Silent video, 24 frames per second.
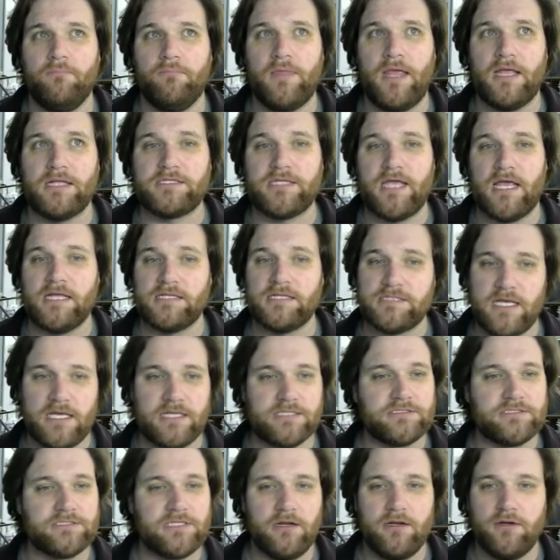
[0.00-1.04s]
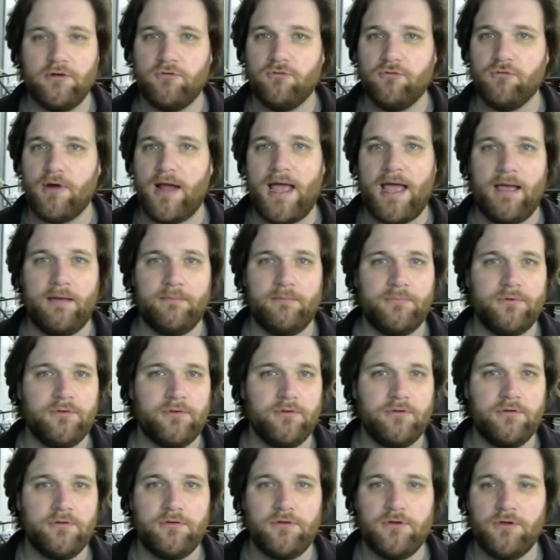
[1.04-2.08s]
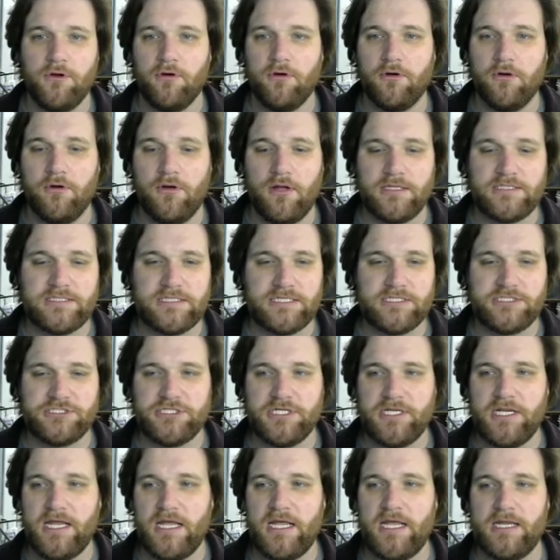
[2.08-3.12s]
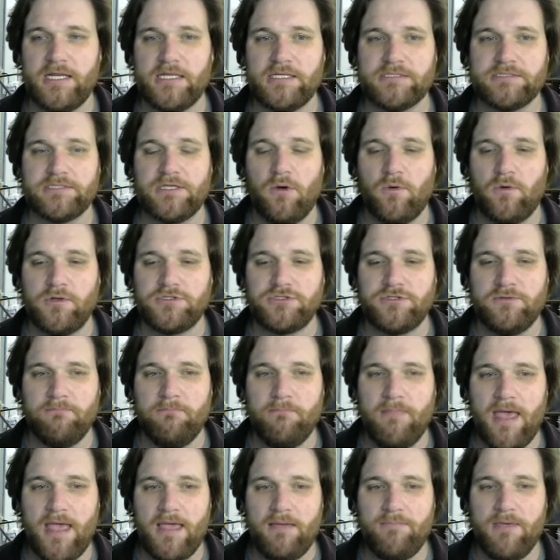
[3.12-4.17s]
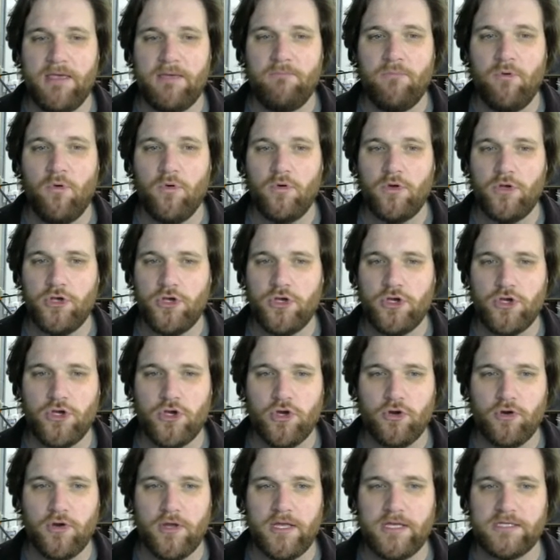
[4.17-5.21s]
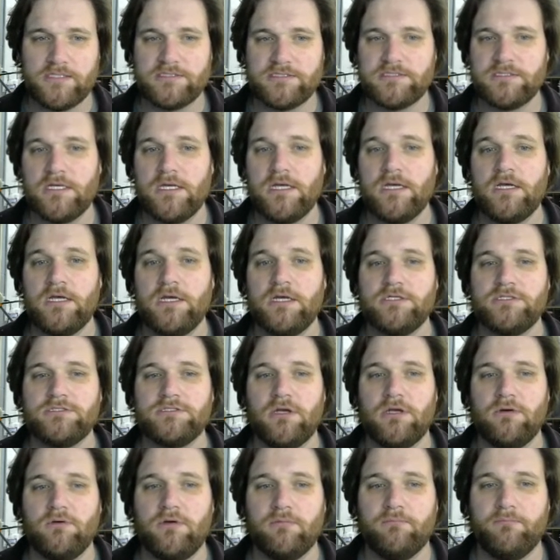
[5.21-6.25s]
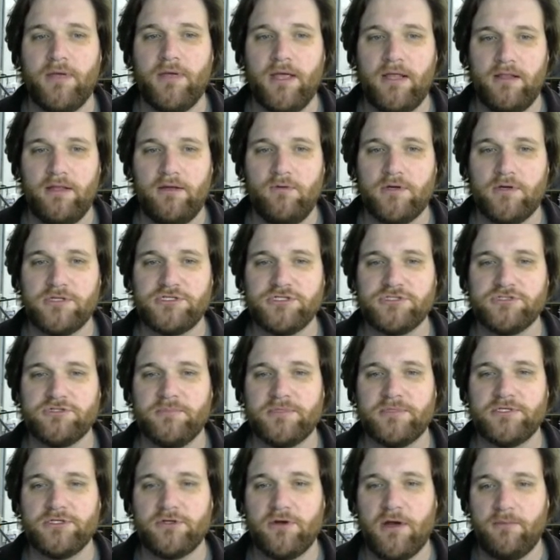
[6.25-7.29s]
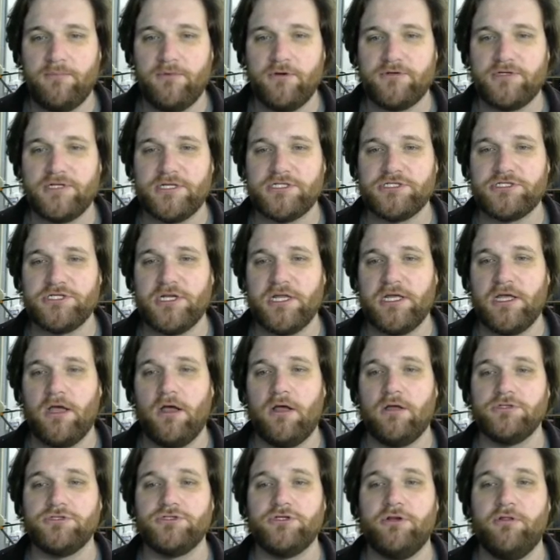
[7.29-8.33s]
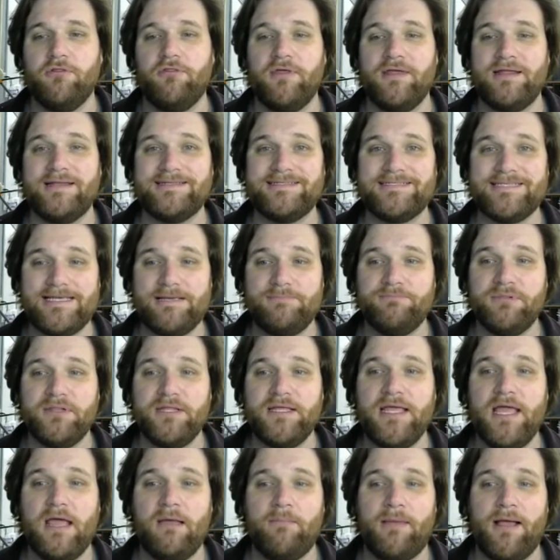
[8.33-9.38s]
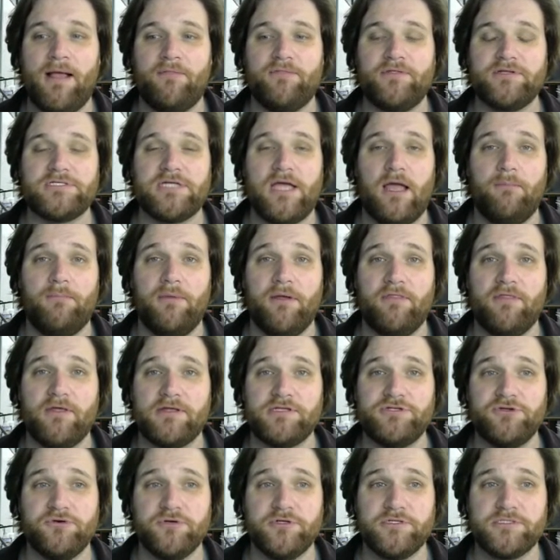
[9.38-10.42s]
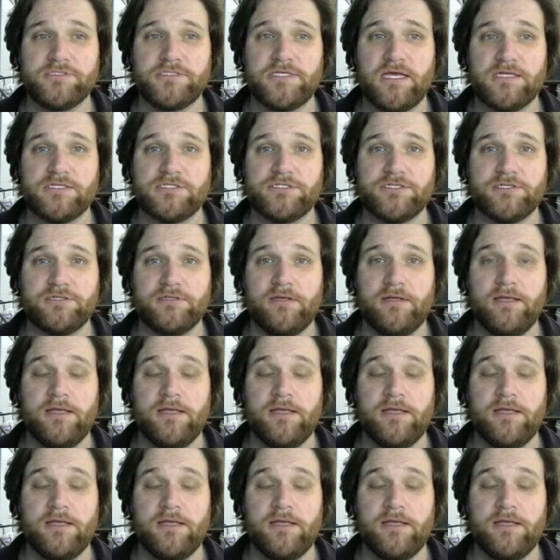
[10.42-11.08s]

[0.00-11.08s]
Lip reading: It's going to grab your attention. It is going to make people curious. So compelling questions are meant to grab your attention and cause you to think deeply about the topic that you're discussing.